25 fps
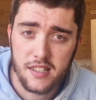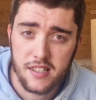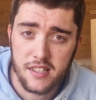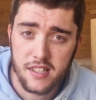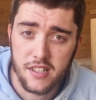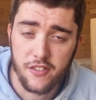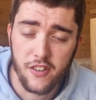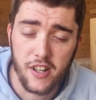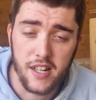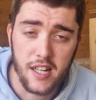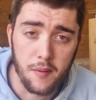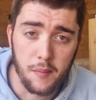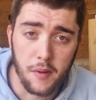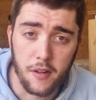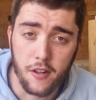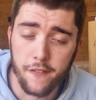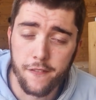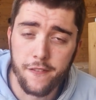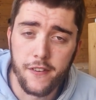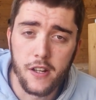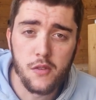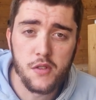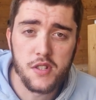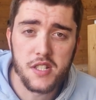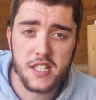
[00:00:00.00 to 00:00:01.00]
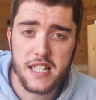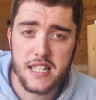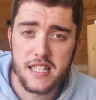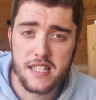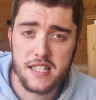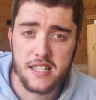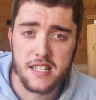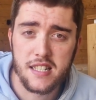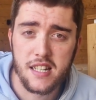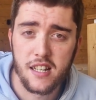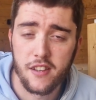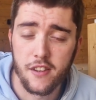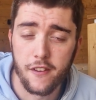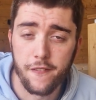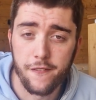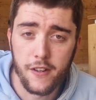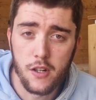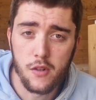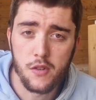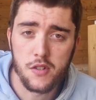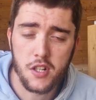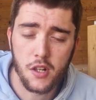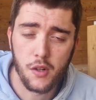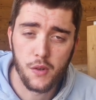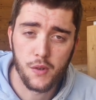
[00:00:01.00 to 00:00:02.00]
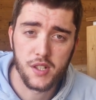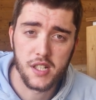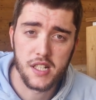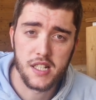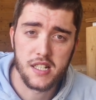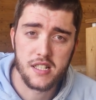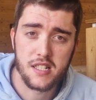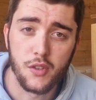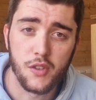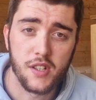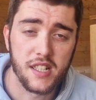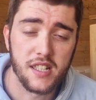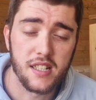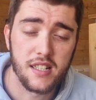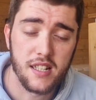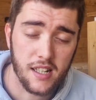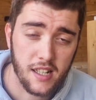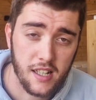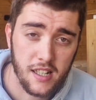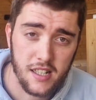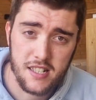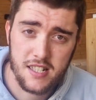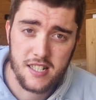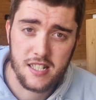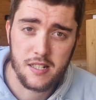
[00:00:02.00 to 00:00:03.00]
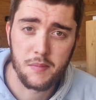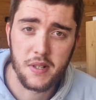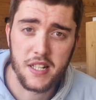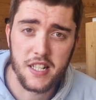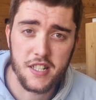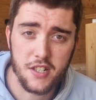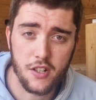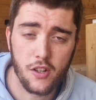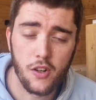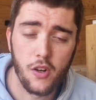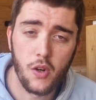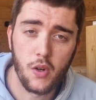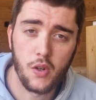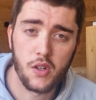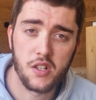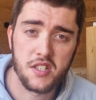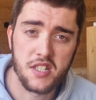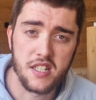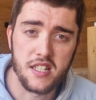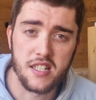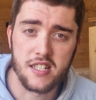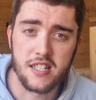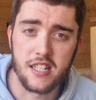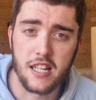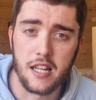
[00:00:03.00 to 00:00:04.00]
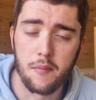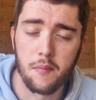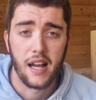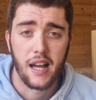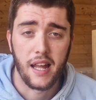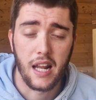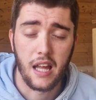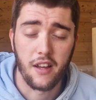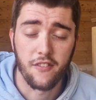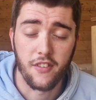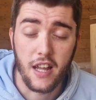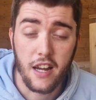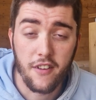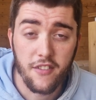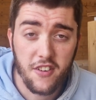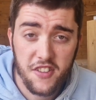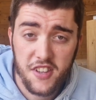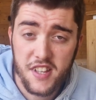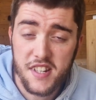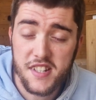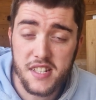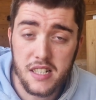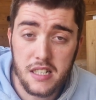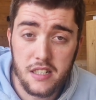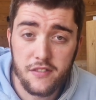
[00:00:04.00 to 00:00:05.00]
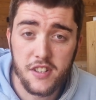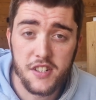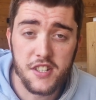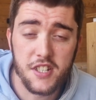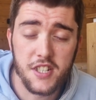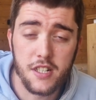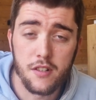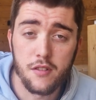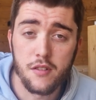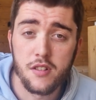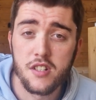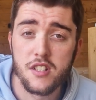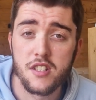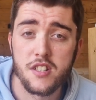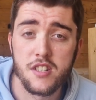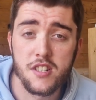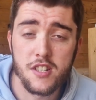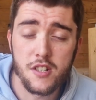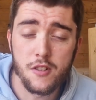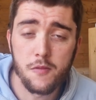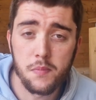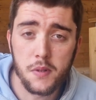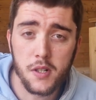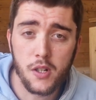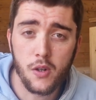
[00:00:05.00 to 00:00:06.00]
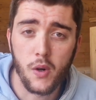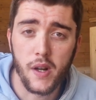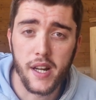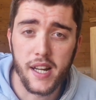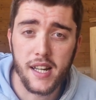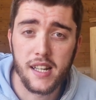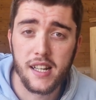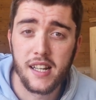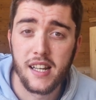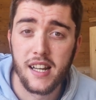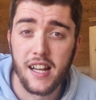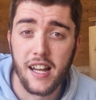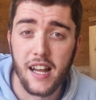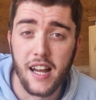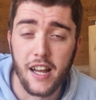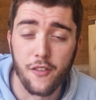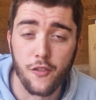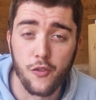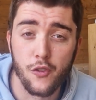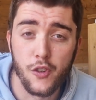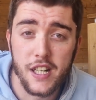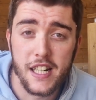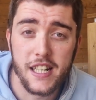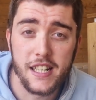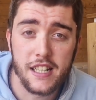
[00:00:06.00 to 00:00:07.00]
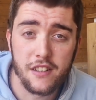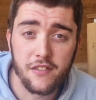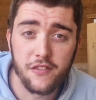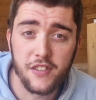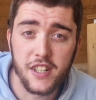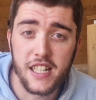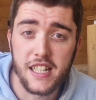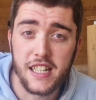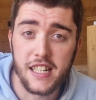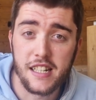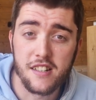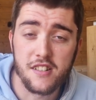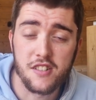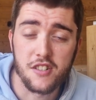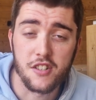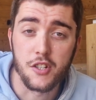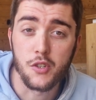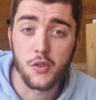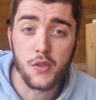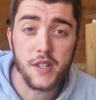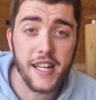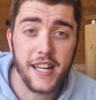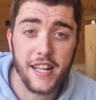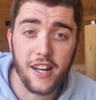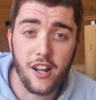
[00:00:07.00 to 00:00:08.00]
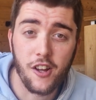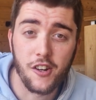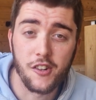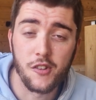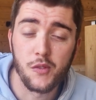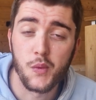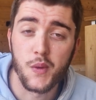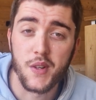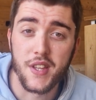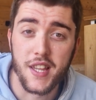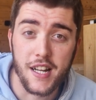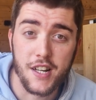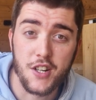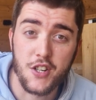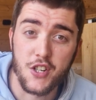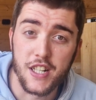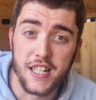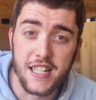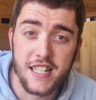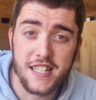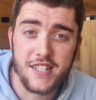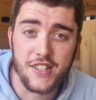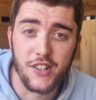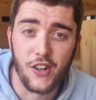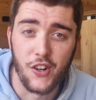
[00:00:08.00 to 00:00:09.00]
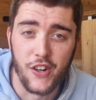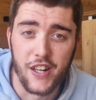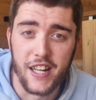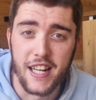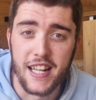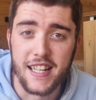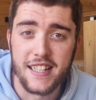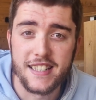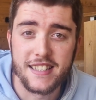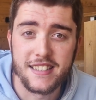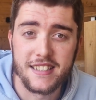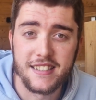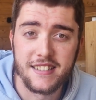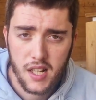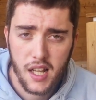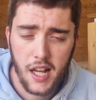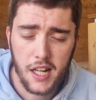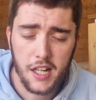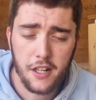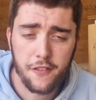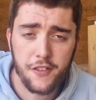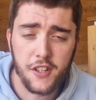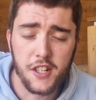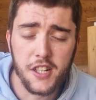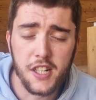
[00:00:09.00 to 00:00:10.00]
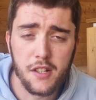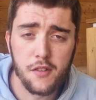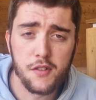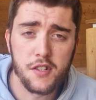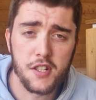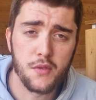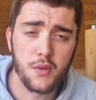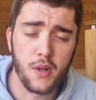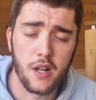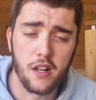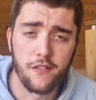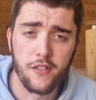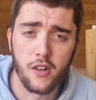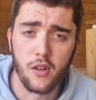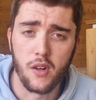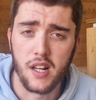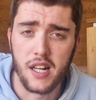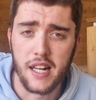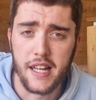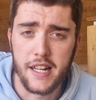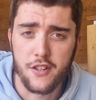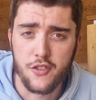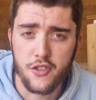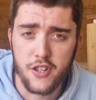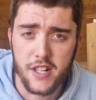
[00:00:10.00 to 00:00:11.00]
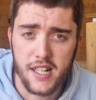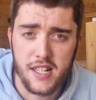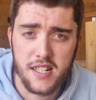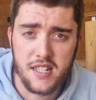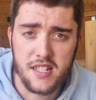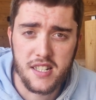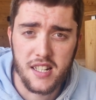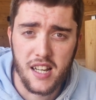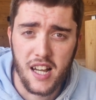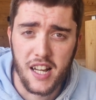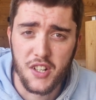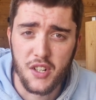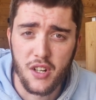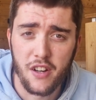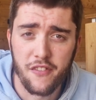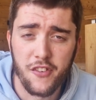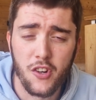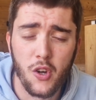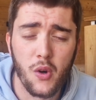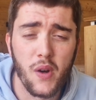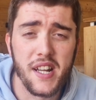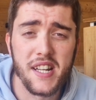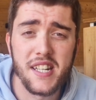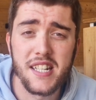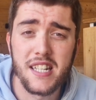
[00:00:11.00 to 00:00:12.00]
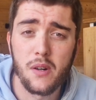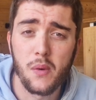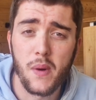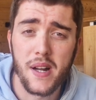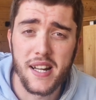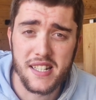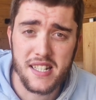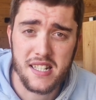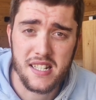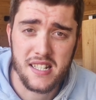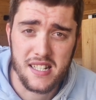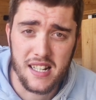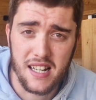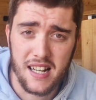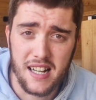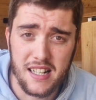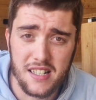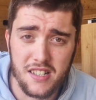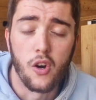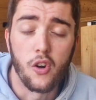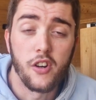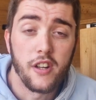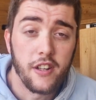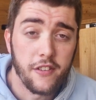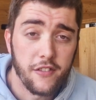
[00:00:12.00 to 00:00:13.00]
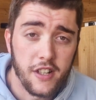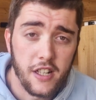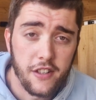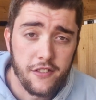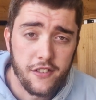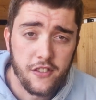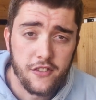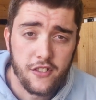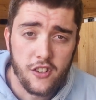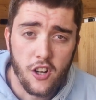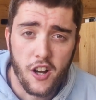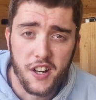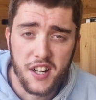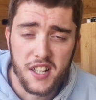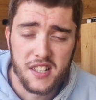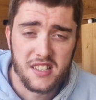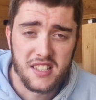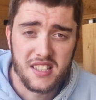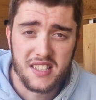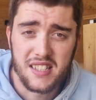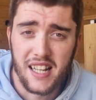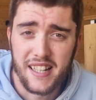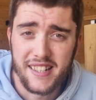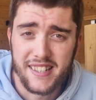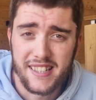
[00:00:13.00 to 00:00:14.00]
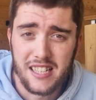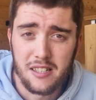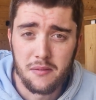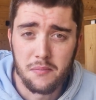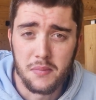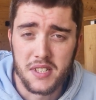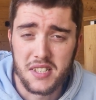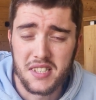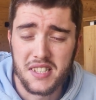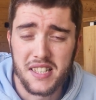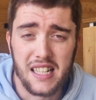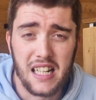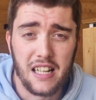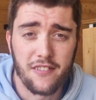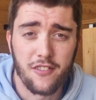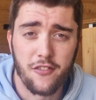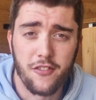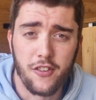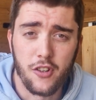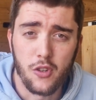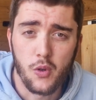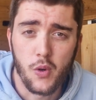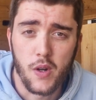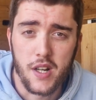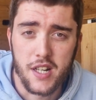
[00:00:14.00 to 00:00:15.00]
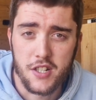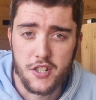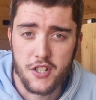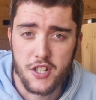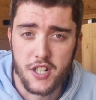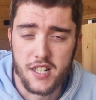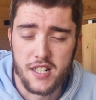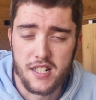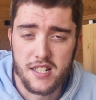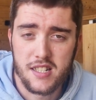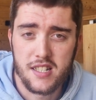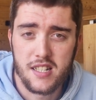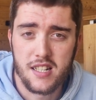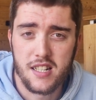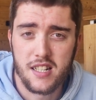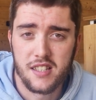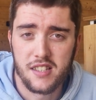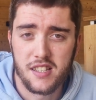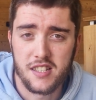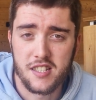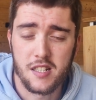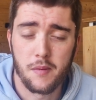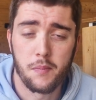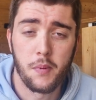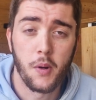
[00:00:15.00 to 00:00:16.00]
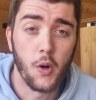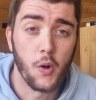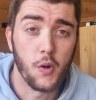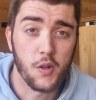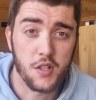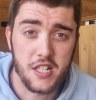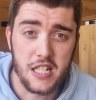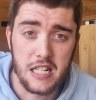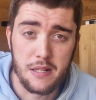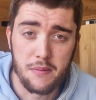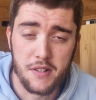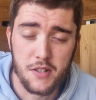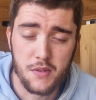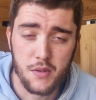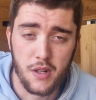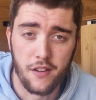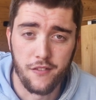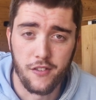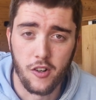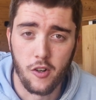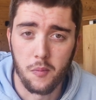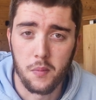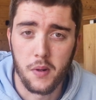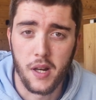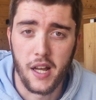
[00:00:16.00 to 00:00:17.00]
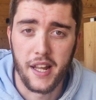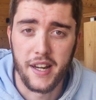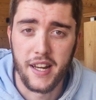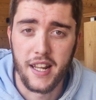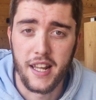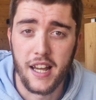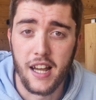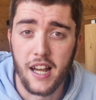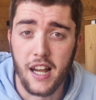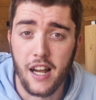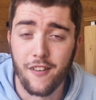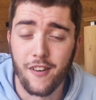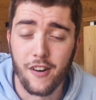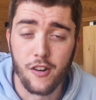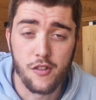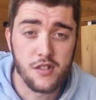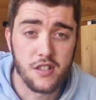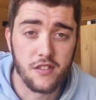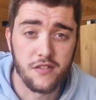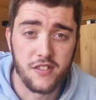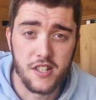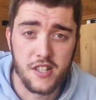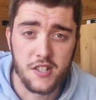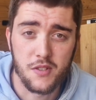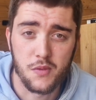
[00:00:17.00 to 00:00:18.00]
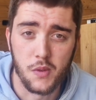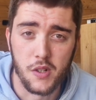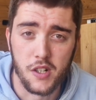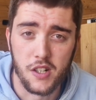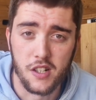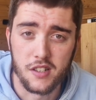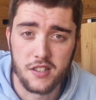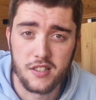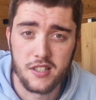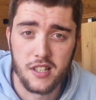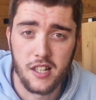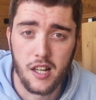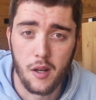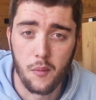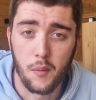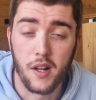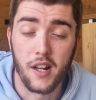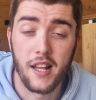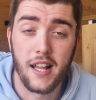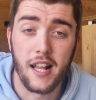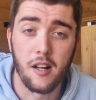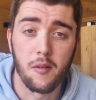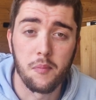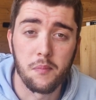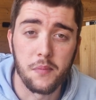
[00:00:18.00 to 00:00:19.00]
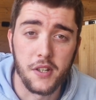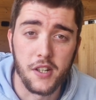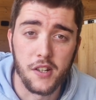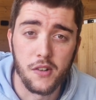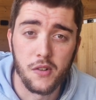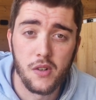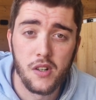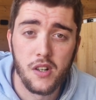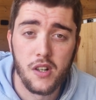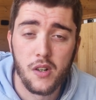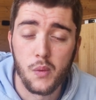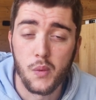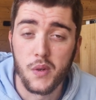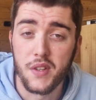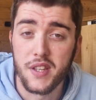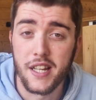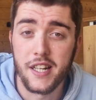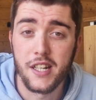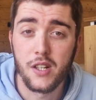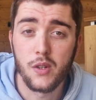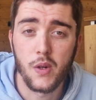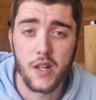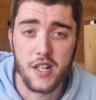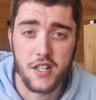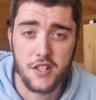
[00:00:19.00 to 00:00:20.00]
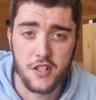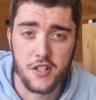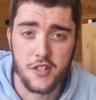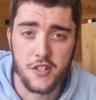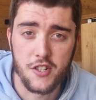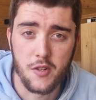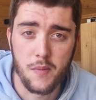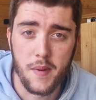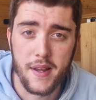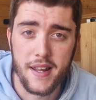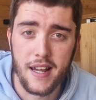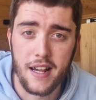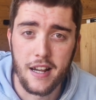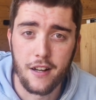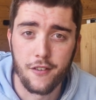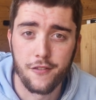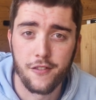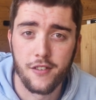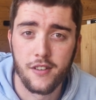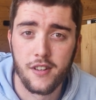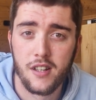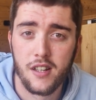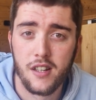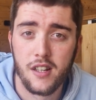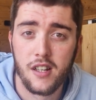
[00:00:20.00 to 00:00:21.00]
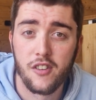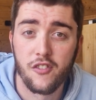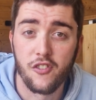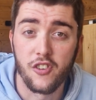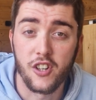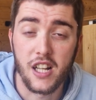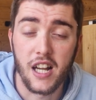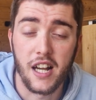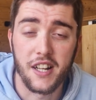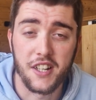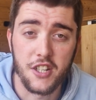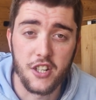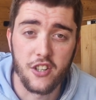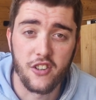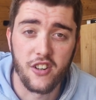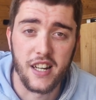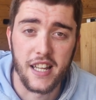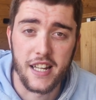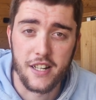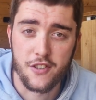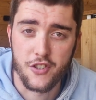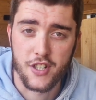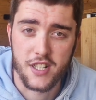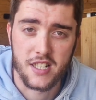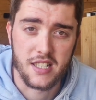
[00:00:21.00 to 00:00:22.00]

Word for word: the right amount of fuses, fuse holders. You can customize your whole system and have everything delivered to you super quick and really convenient, so you can get on with actually installing it. And if you're new to twelve V electrics and you have no idea where to start, or even if you've got an understanding but still have a few questions, the support team in twelve V Planet are out of this world and will help you with any questions you may have regarding your electric